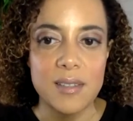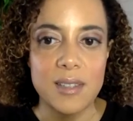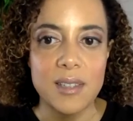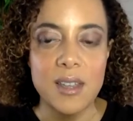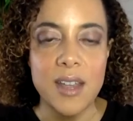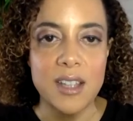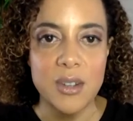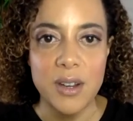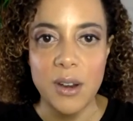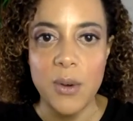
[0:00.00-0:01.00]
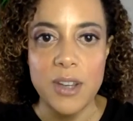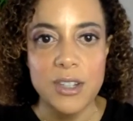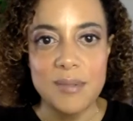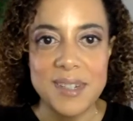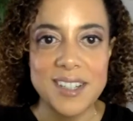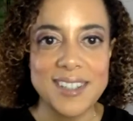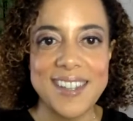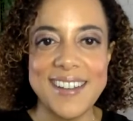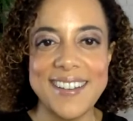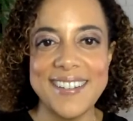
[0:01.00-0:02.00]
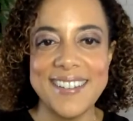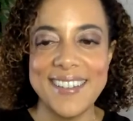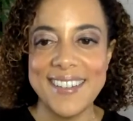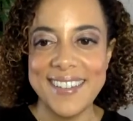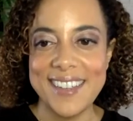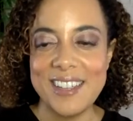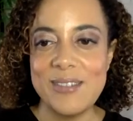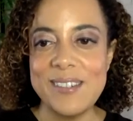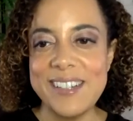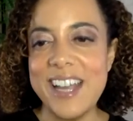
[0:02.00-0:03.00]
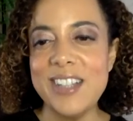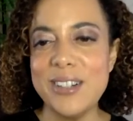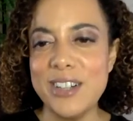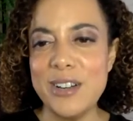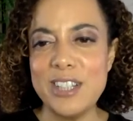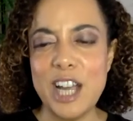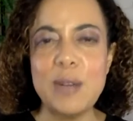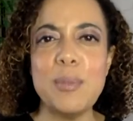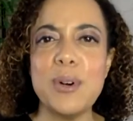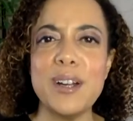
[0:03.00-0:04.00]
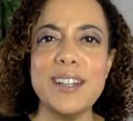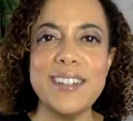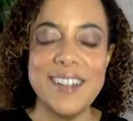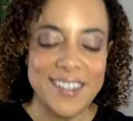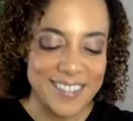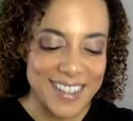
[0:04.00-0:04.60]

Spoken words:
Still answering your question, but just like yes or no is kind of boring, you know?